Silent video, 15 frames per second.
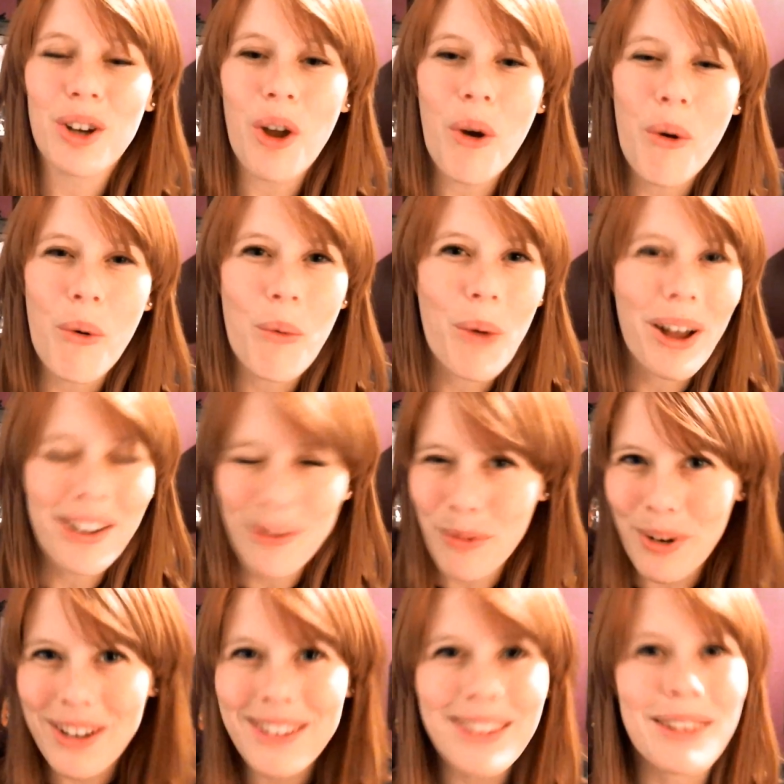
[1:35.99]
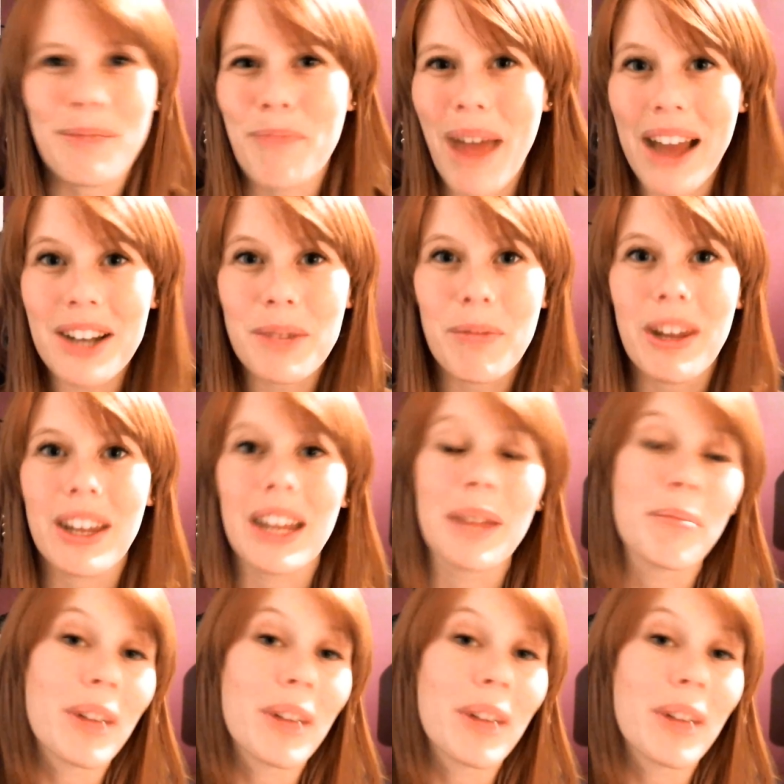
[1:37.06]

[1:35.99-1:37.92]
no, what is this matchmaking?